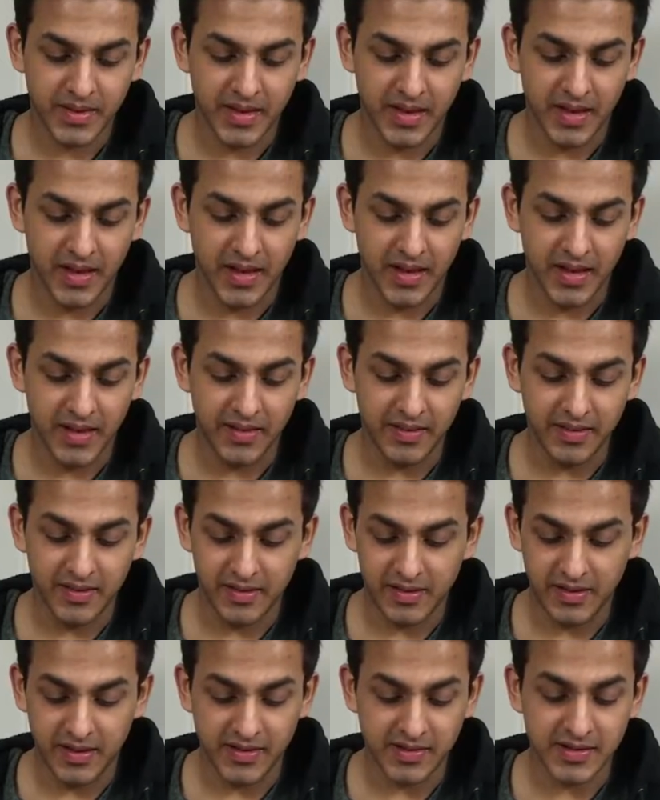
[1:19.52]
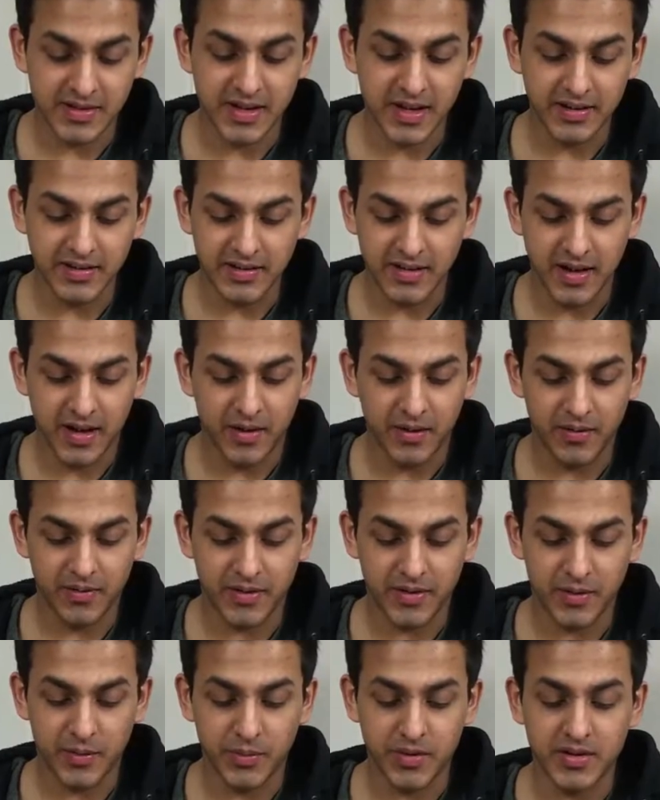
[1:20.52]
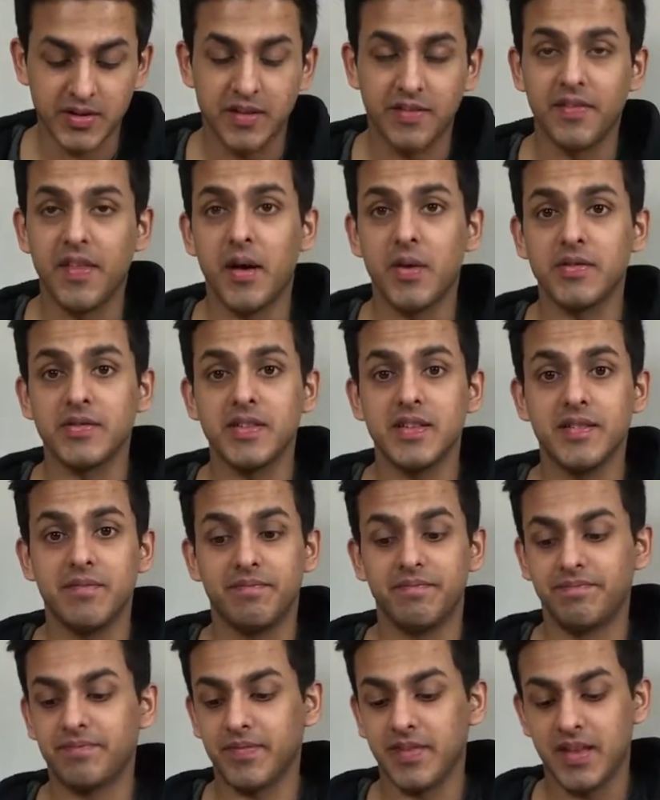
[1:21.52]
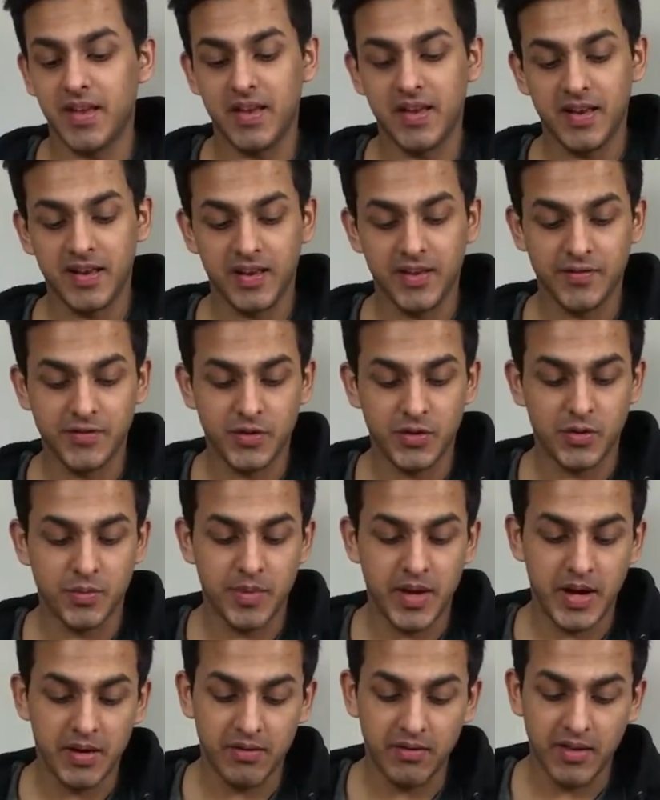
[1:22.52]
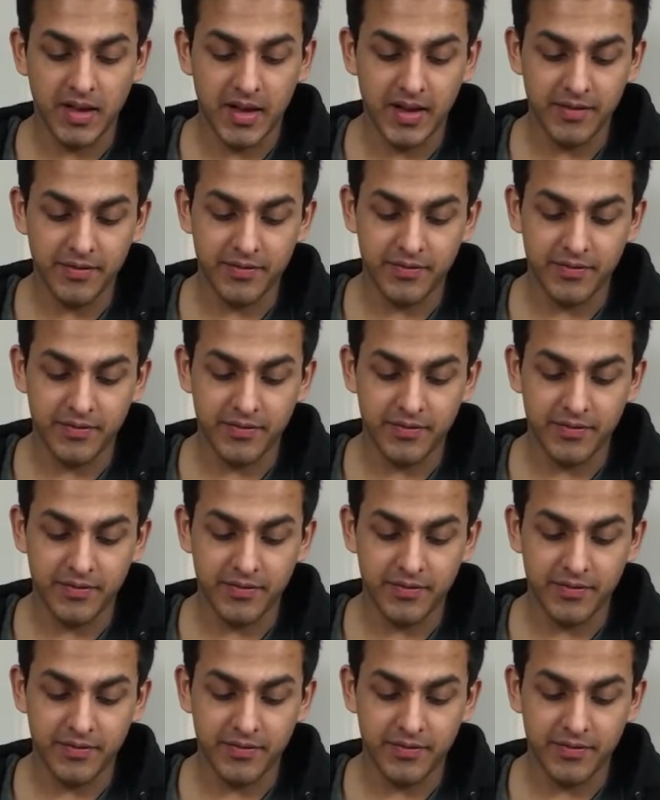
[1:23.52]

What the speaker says: and it's connected now. When we're done, that was it. And it gives you the battery life,